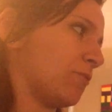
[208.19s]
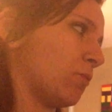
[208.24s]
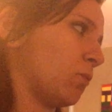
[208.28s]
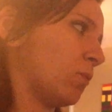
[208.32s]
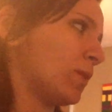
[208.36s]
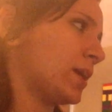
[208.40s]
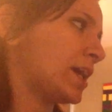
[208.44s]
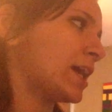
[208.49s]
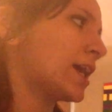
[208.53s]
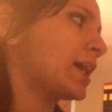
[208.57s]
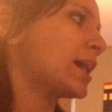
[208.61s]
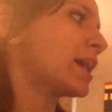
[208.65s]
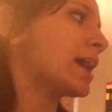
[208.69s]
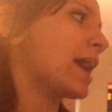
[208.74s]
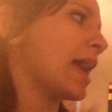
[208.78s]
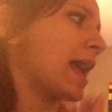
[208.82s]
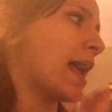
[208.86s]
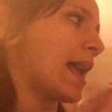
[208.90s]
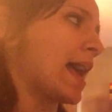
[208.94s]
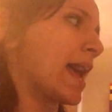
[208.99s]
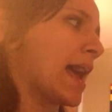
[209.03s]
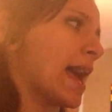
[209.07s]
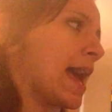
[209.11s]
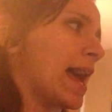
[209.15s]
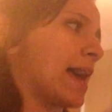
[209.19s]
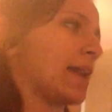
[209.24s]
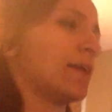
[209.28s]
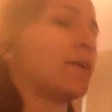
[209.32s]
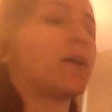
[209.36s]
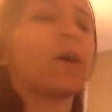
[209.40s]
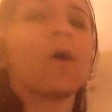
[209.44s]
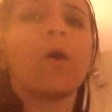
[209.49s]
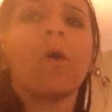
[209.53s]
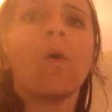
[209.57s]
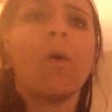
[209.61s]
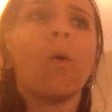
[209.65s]
we add
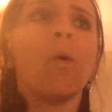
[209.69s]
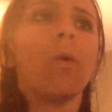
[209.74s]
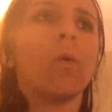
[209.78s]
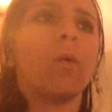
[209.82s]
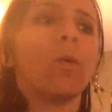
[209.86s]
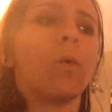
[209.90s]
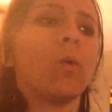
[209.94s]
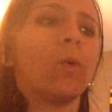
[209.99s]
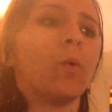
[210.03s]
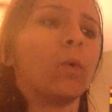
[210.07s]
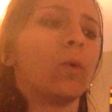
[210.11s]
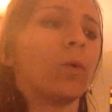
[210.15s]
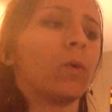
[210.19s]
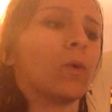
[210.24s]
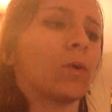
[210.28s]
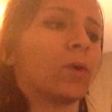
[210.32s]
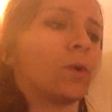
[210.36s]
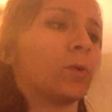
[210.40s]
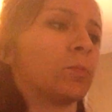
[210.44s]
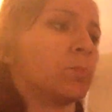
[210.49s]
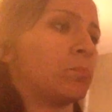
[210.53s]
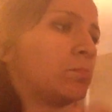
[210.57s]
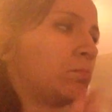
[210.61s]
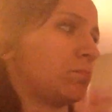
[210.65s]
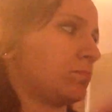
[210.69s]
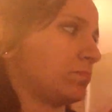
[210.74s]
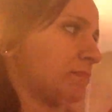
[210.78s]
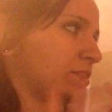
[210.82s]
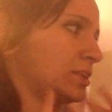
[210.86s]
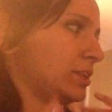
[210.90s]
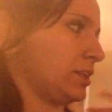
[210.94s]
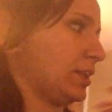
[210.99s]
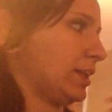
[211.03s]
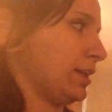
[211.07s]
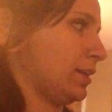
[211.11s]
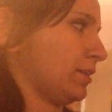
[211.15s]
or
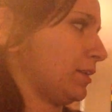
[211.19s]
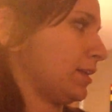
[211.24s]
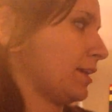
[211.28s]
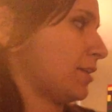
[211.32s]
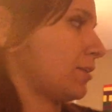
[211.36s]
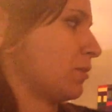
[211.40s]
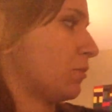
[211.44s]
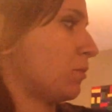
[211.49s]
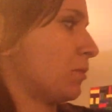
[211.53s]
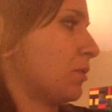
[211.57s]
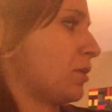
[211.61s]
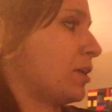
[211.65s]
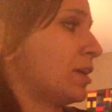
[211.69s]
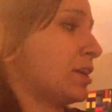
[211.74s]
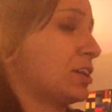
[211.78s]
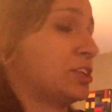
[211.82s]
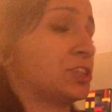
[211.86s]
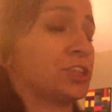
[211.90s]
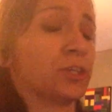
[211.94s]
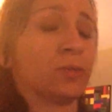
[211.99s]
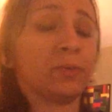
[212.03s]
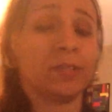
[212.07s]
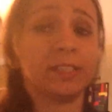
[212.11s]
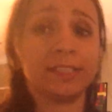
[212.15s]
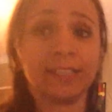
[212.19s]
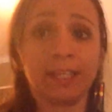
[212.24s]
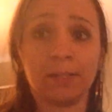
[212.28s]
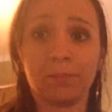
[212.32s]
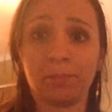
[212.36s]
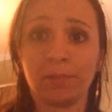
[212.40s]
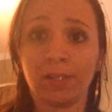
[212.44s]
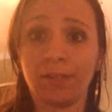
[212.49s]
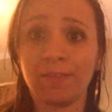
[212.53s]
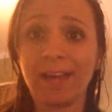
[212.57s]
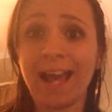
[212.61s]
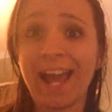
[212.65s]
delete a letter? We're going to show an
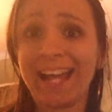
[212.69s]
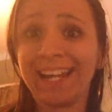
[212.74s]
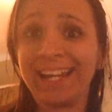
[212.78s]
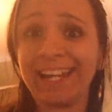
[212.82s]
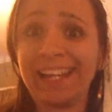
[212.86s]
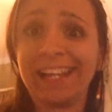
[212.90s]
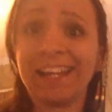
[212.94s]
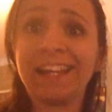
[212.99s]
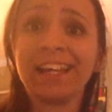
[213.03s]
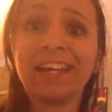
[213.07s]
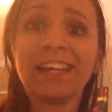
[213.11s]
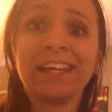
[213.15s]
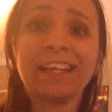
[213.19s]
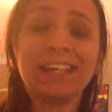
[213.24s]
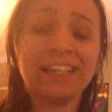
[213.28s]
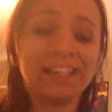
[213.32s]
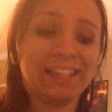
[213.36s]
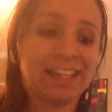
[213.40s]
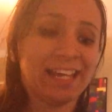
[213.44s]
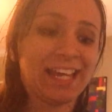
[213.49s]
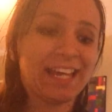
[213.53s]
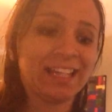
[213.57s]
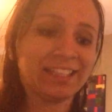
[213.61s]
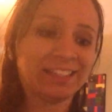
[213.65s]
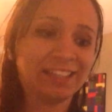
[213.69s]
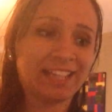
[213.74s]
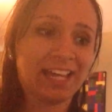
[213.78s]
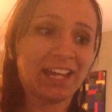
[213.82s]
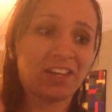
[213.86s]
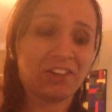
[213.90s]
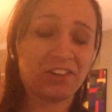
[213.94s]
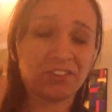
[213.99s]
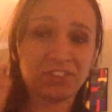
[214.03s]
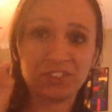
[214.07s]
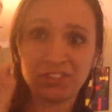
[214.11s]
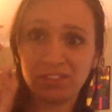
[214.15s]
example of adding a
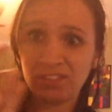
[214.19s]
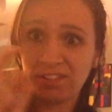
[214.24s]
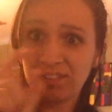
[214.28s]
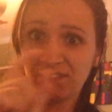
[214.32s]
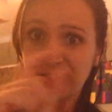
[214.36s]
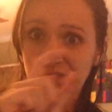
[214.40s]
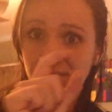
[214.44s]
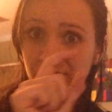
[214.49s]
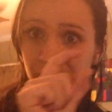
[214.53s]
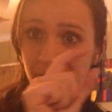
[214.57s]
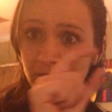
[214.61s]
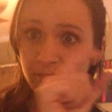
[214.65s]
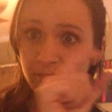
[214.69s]
letter to this little